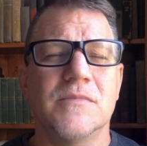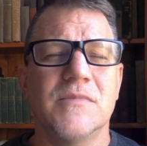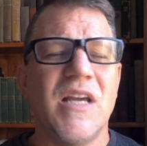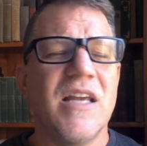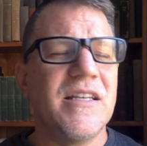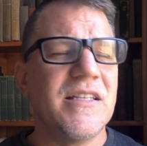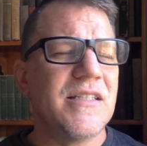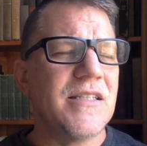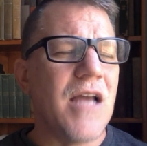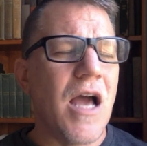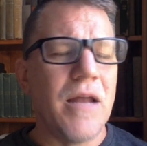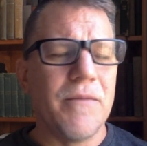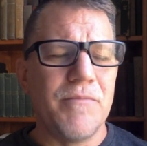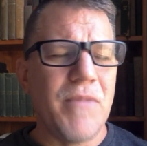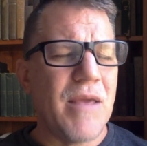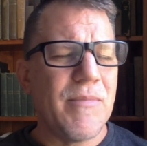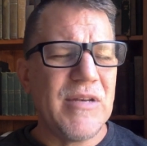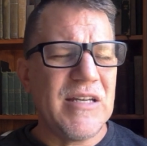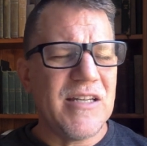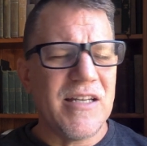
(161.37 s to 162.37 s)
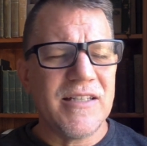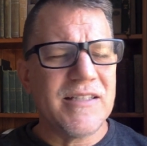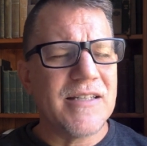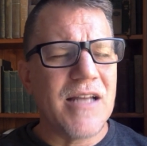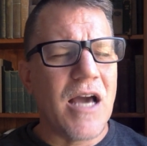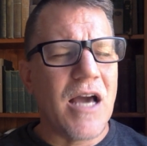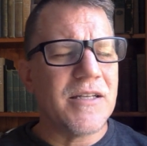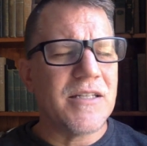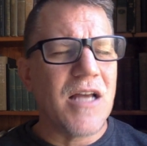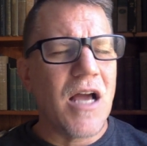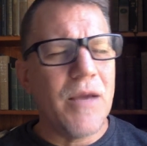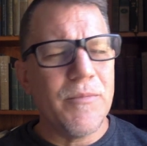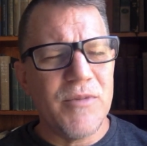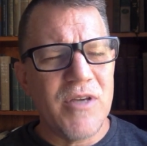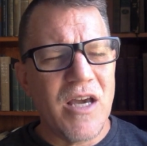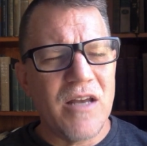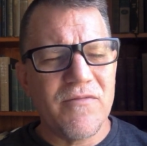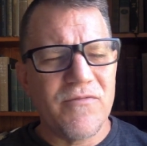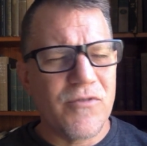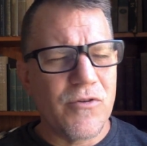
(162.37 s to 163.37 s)
It's not time
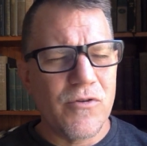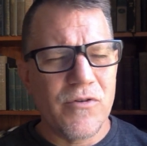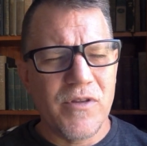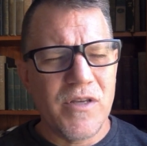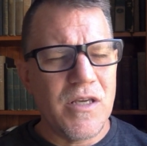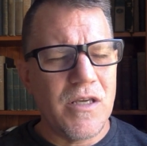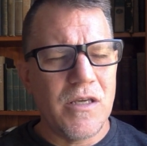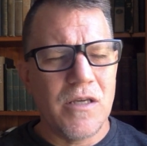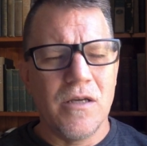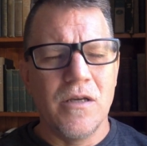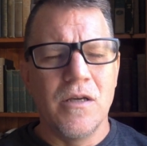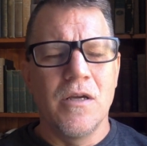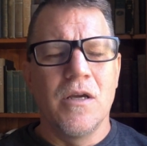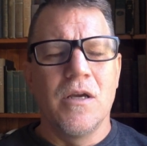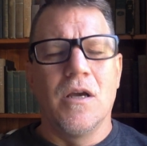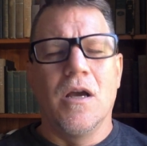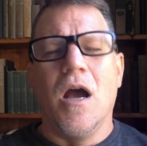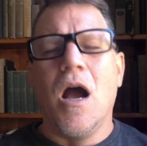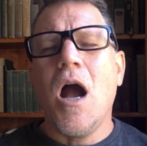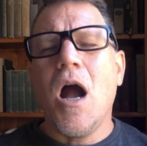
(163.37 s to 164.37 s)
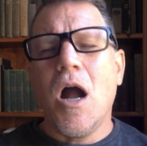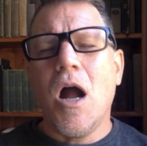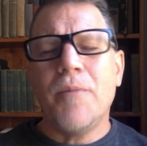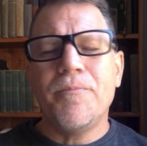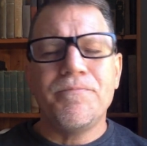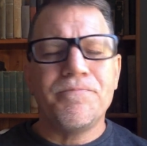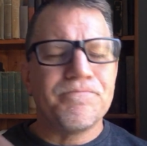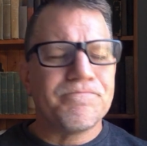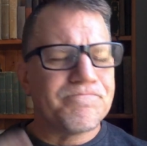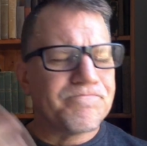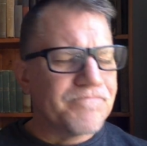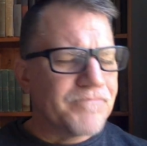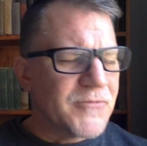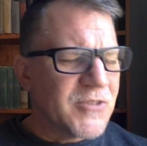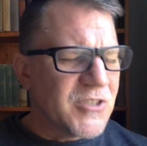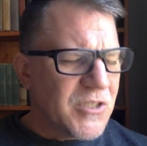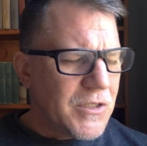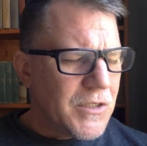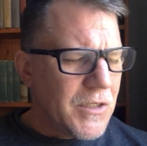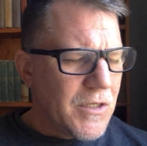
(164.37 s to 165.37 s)
yet um,
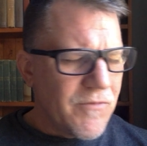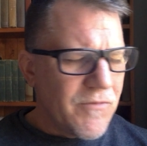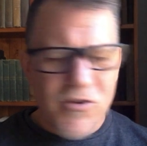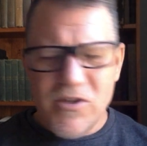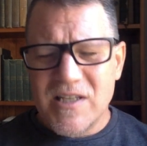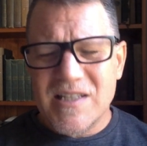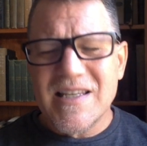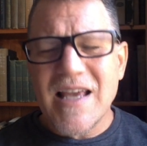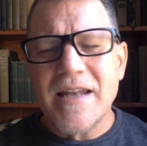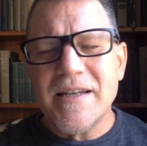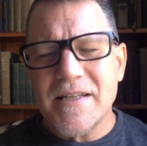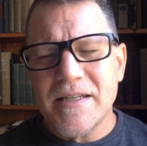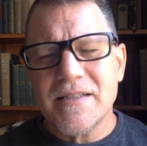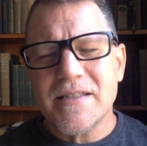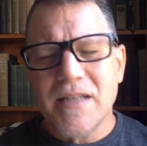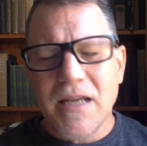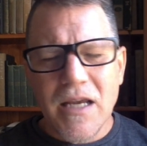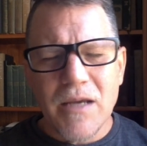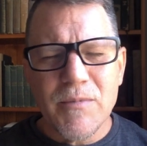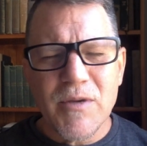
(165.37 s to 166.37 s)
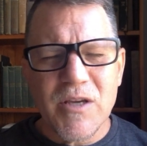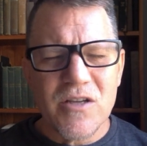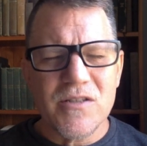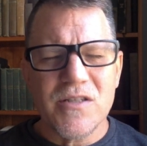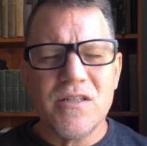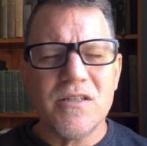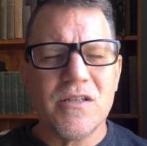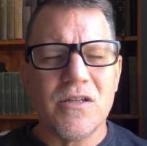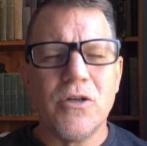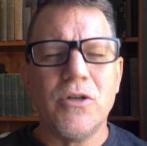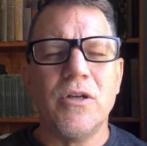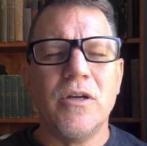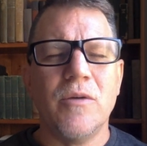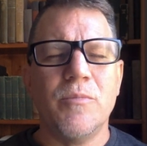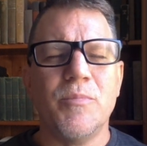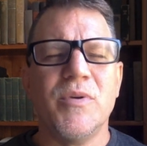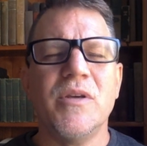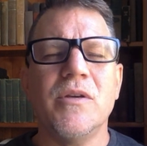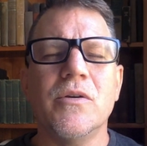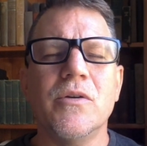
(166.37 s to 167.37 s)
for the sentencing because he's going to
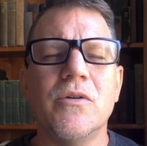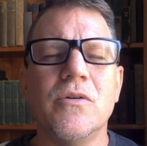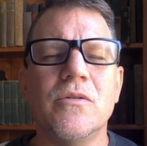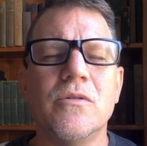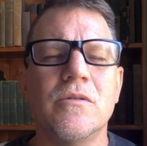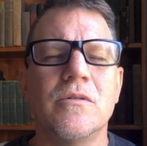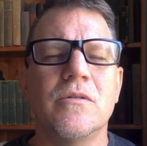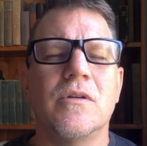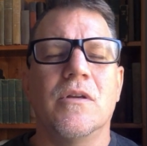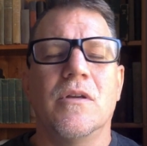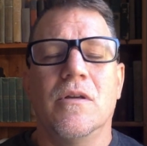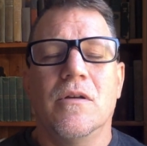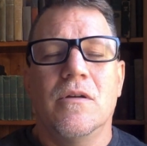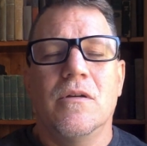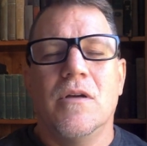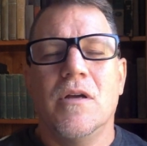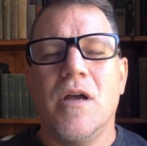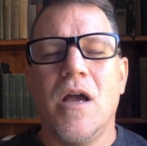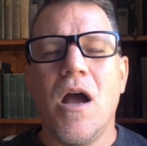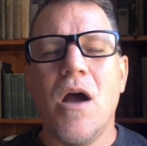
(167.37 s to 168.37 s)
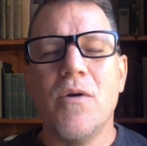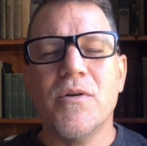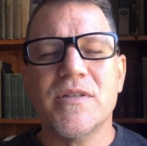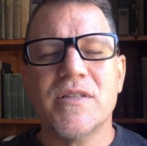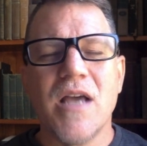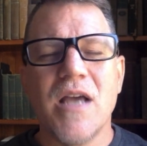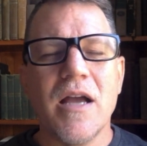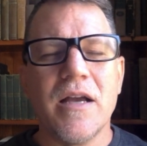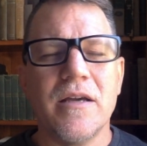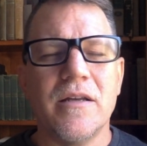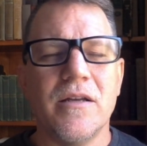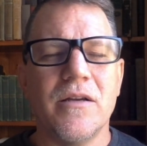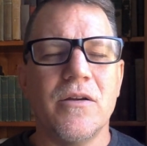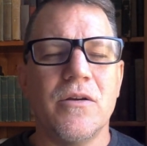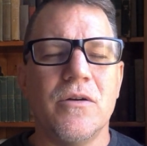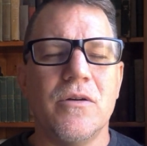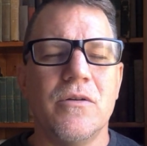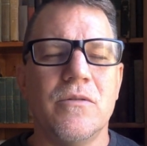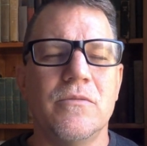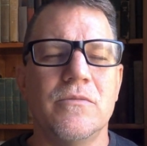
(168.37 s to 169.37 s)
appeal. How is that going to
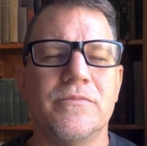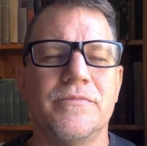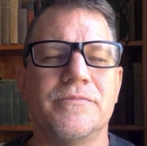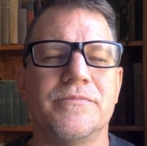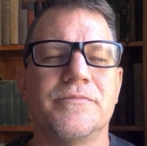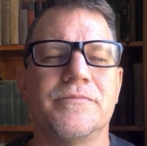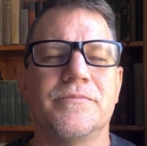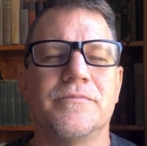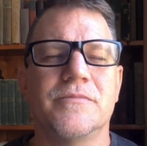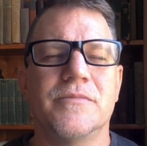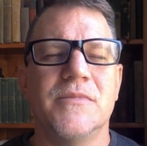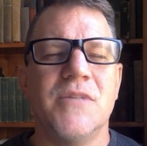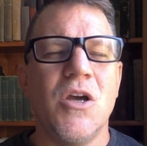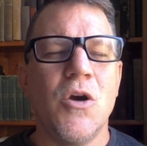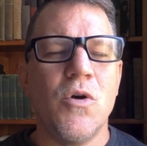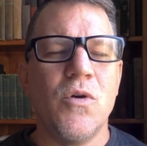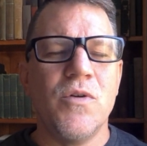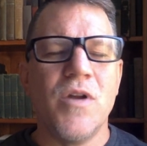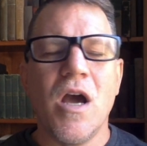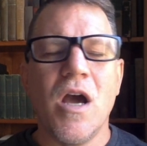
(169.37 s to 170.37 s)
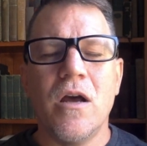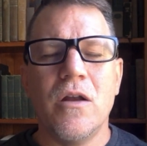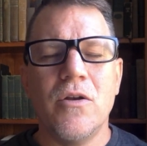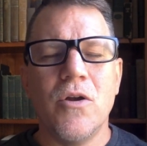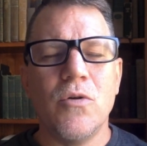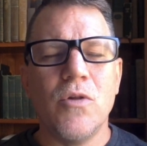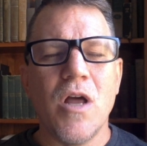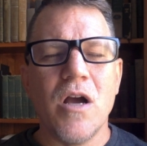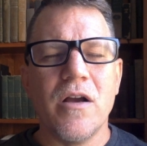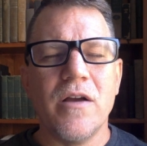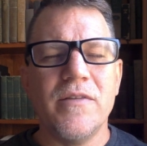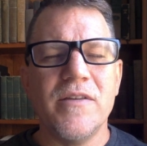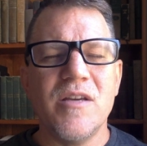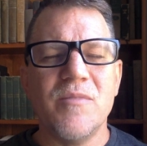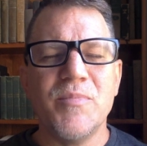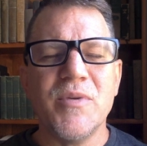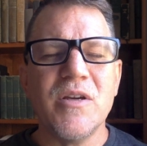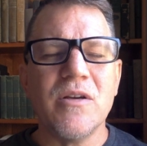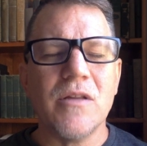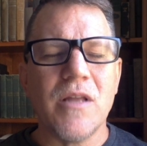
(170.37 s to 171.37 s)
go? No luck on the
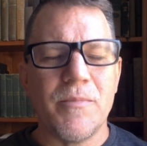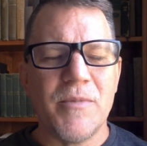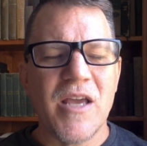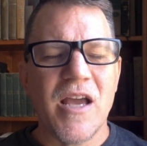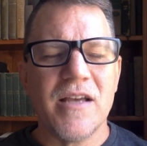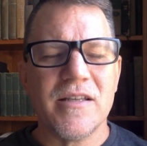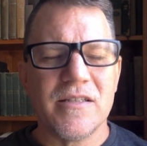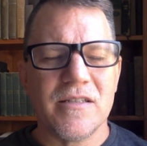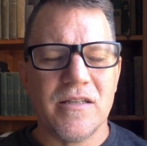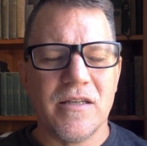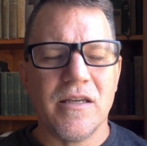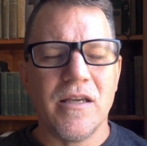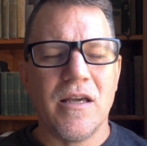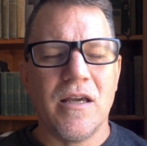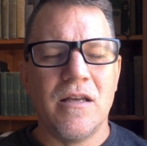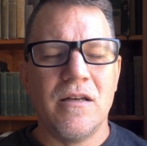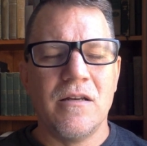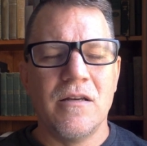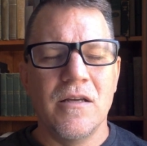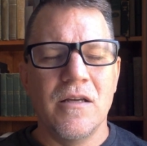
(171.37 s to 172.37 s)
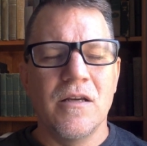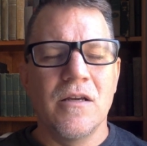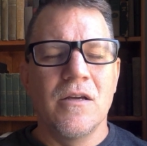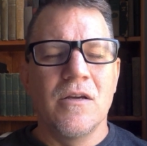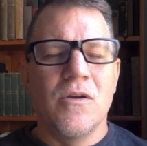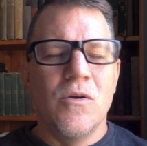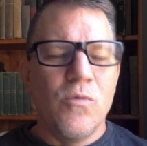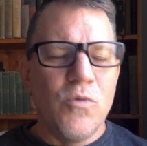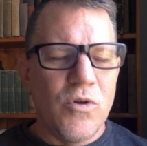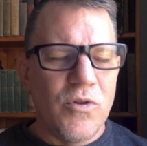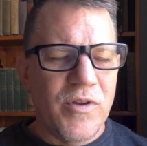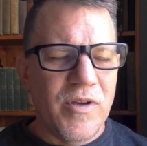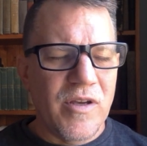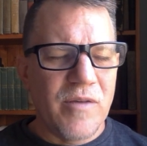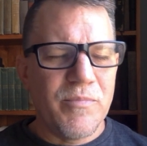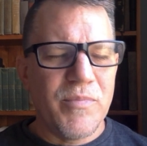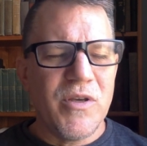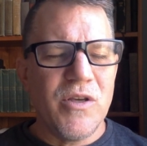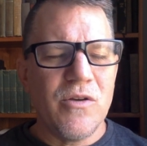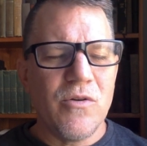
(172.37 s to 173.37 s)
appeal. Let me ask again. Will
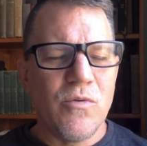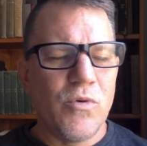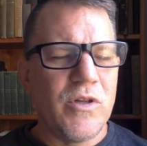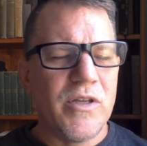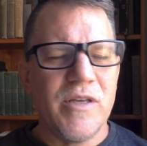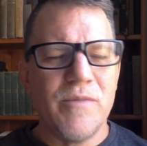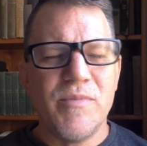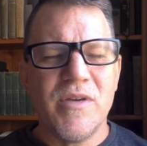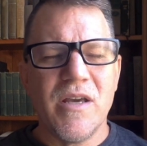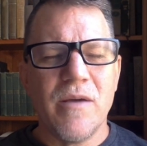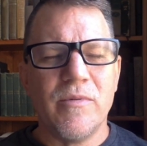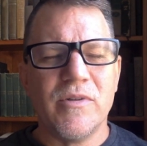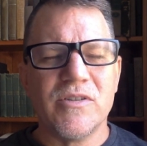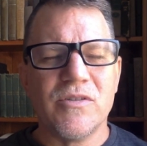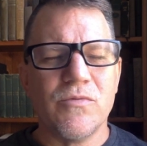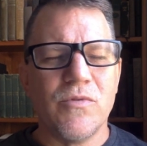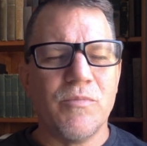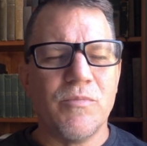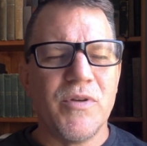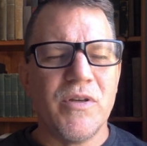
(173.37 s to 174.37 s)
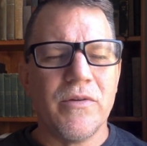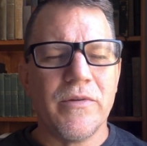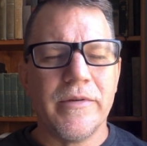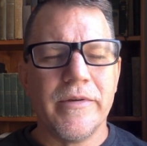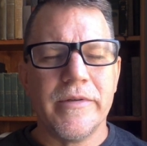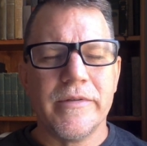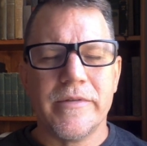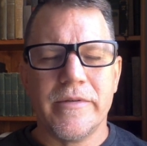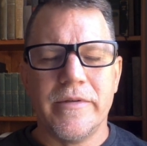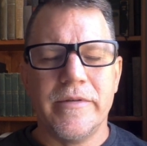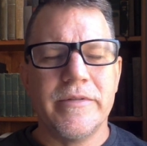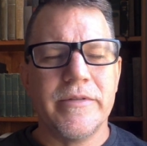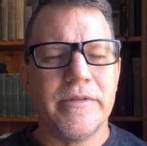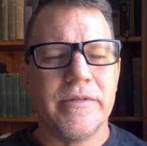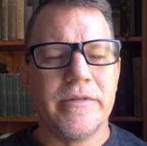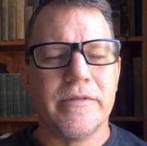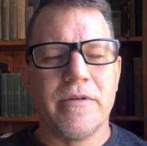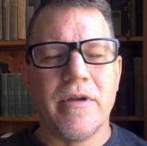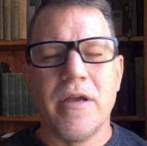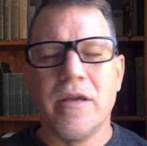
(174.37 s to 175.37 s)
he be able to appeal this? It's
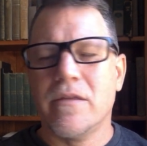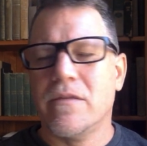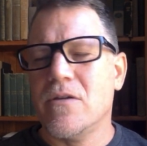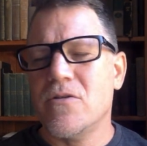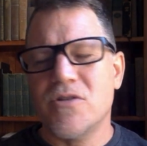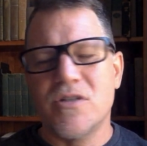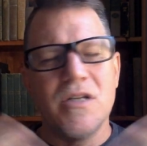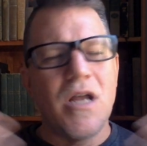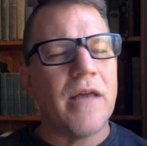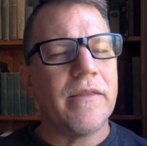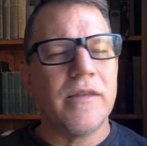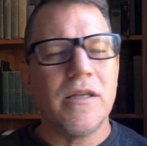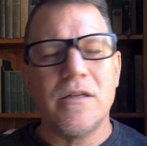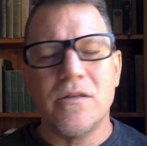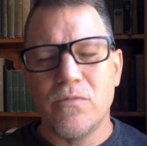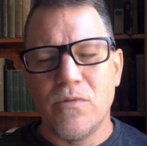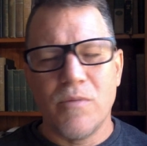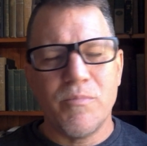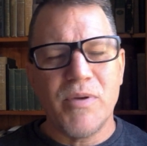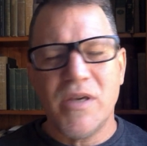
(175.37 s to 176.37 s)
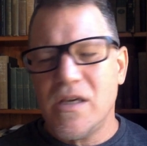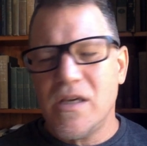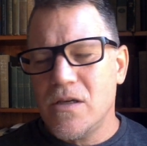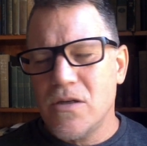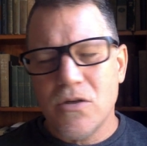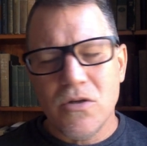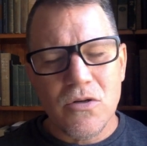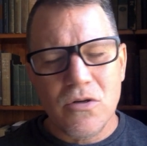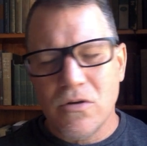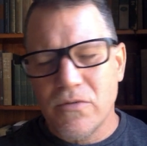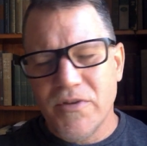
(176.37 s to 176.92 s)
just like there's nothing to appeal.